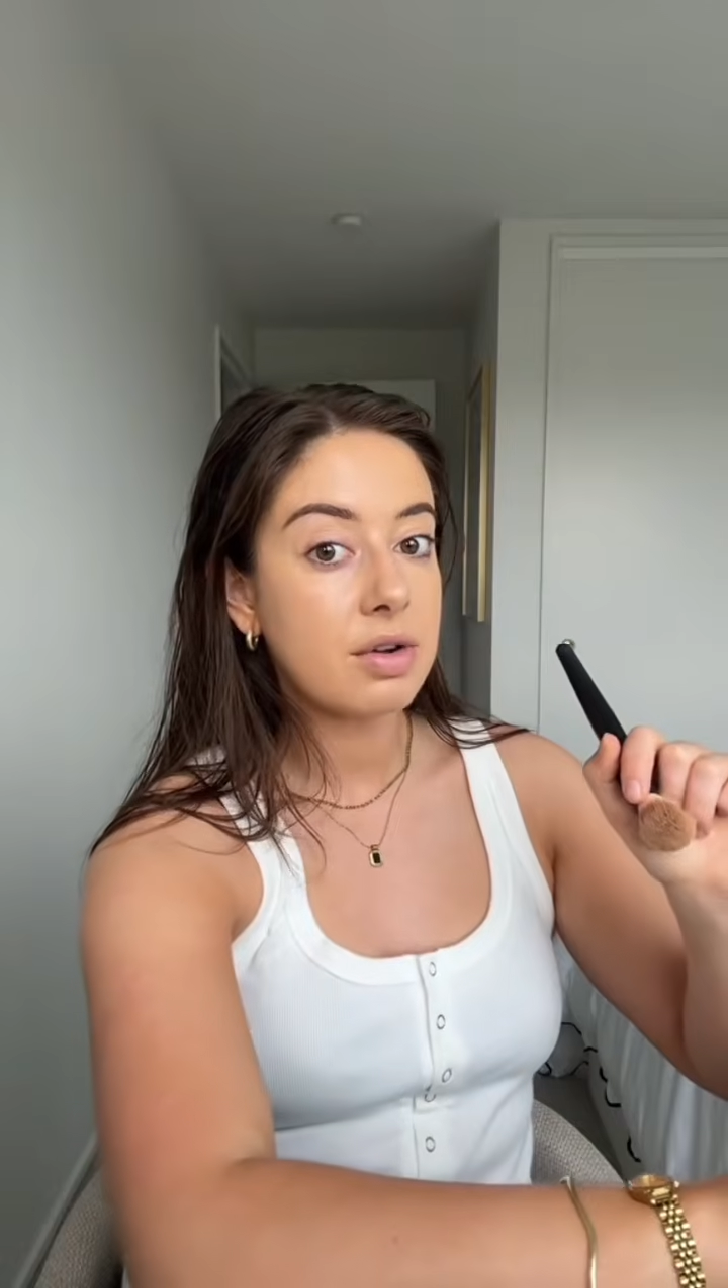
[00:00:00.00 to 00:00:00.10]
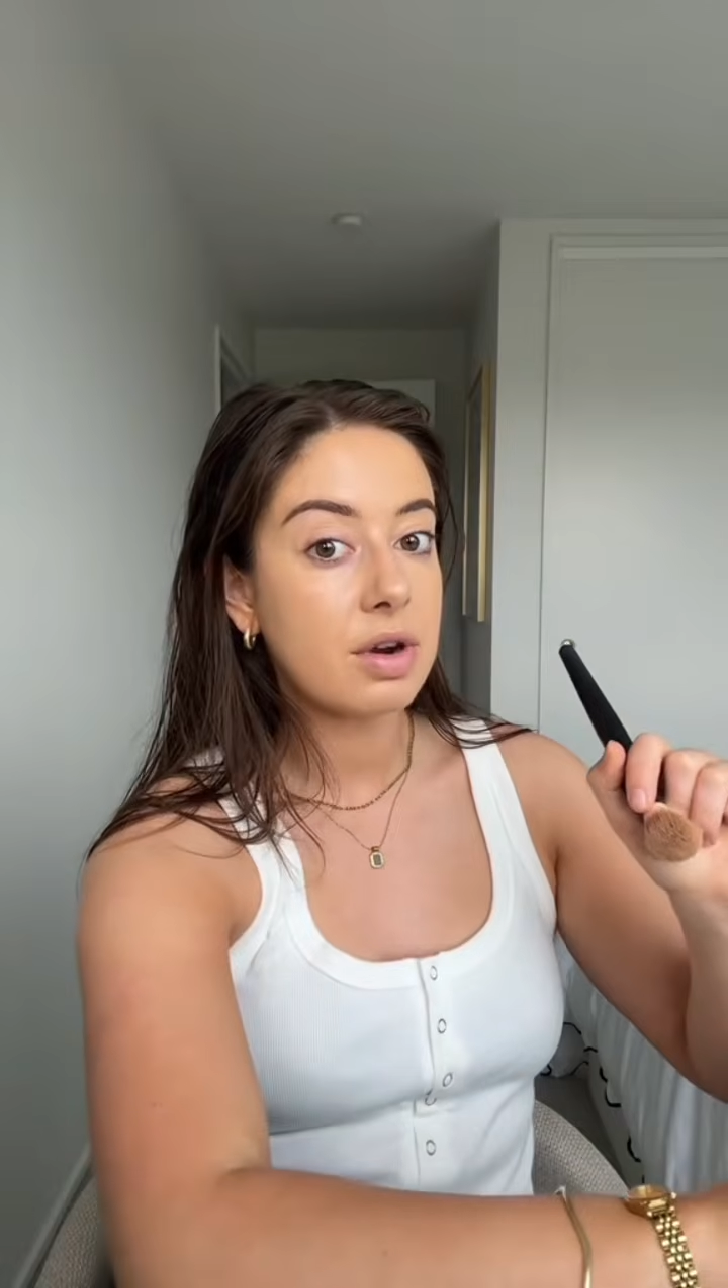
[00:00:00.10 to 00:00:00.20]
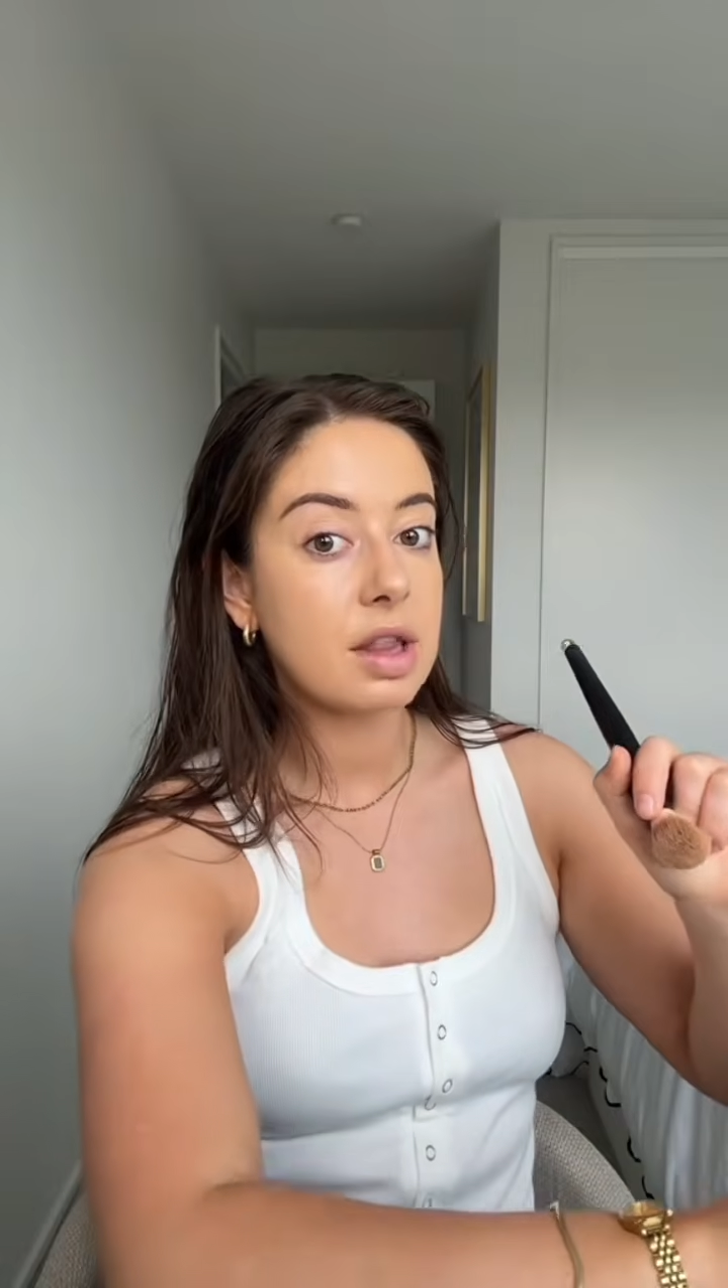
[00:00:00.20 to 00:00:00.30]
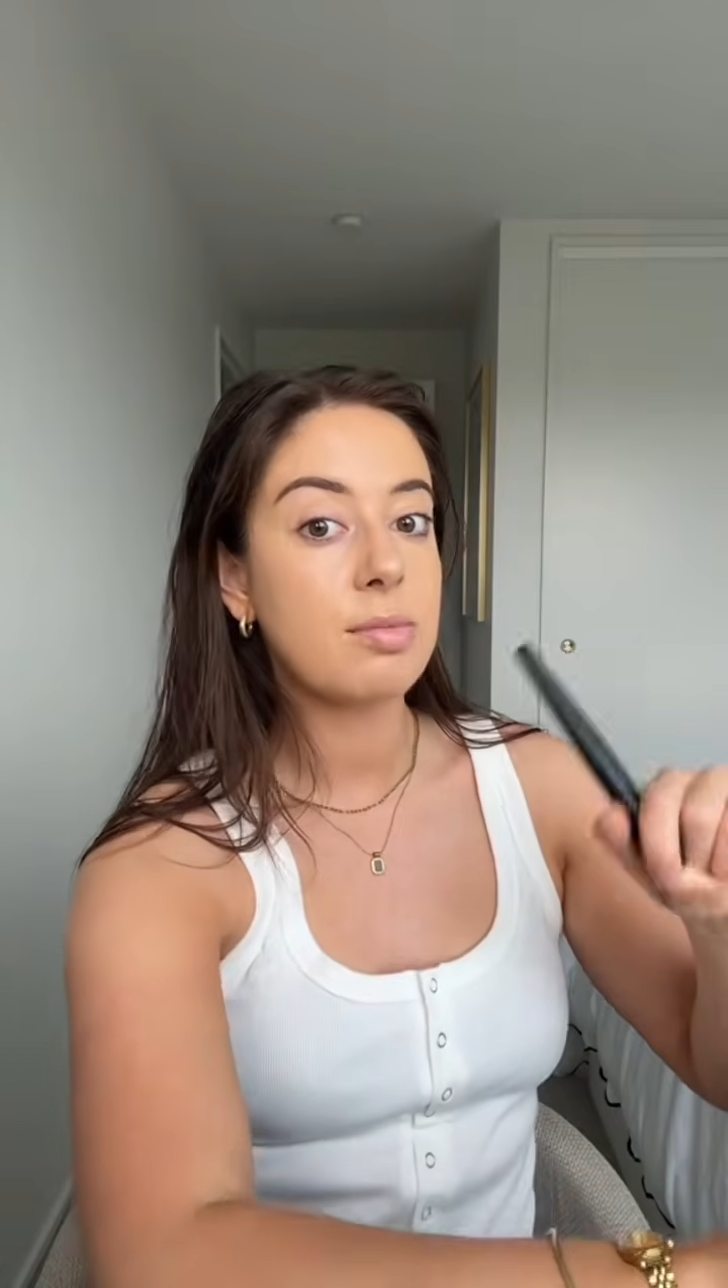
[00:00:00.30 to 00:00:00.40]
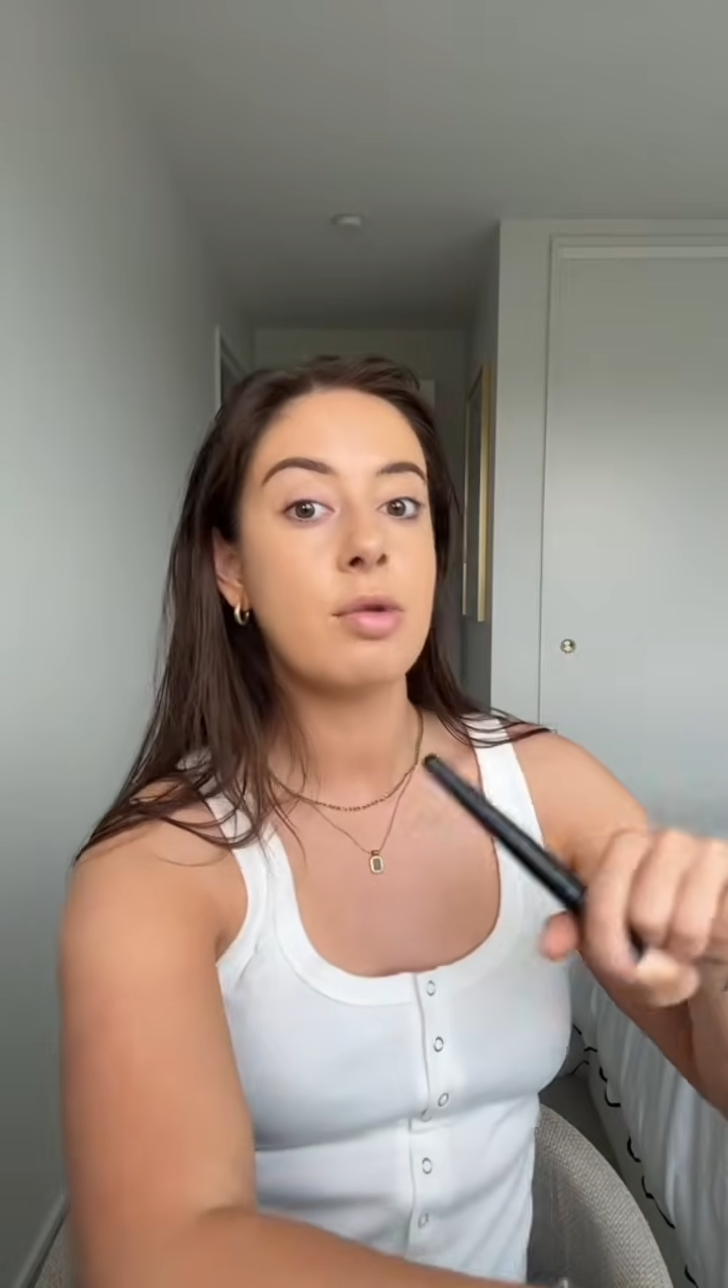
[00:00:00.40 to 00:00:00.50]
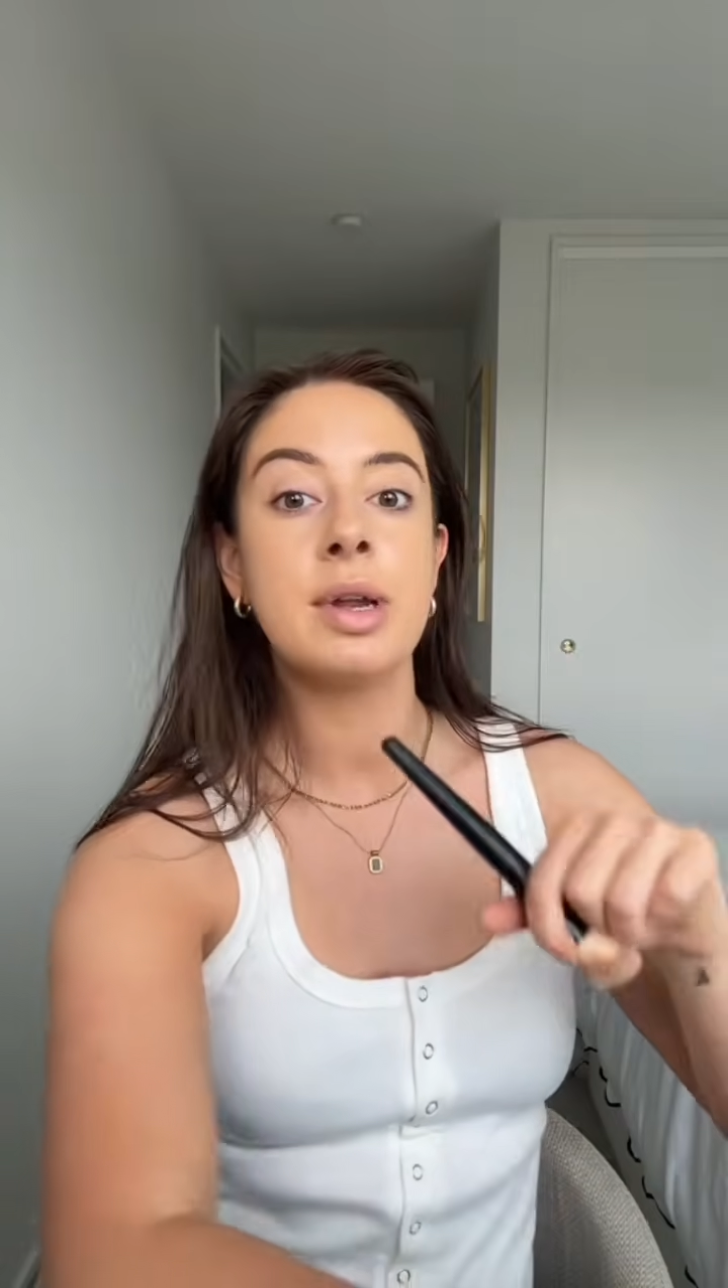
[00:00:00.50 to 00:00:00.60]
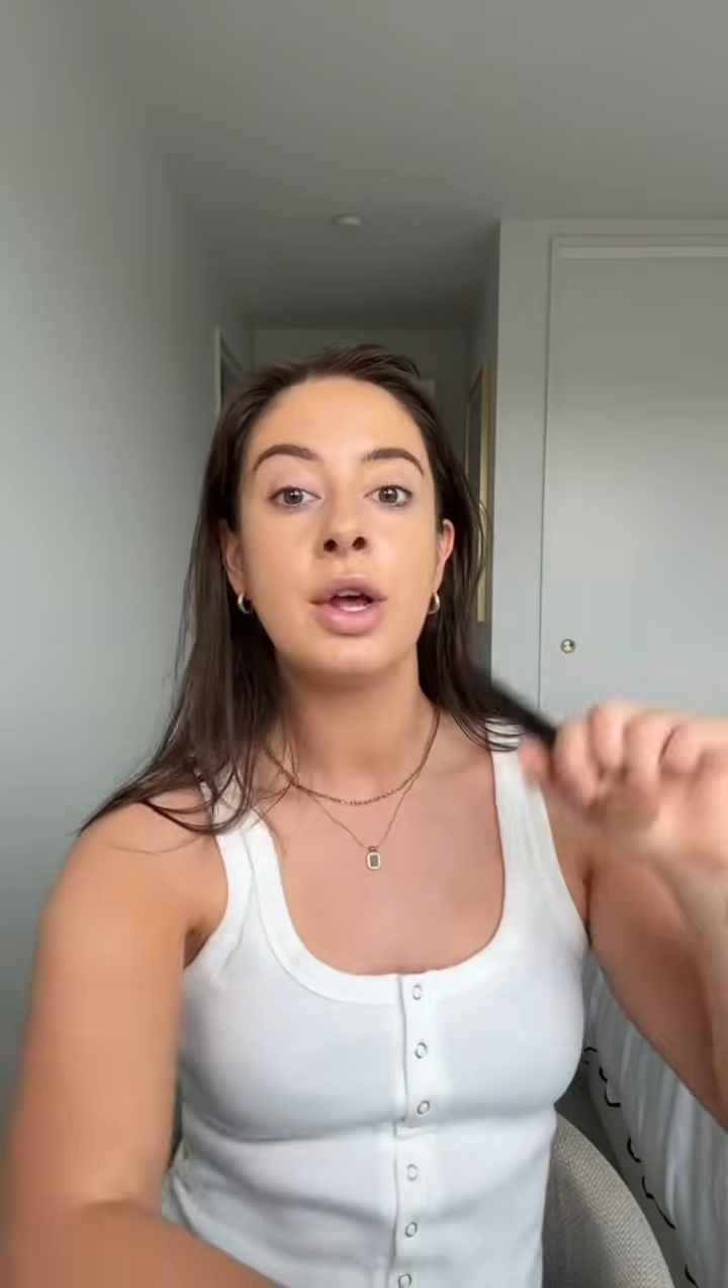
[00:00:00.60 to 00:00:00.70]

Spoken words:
on at the moment.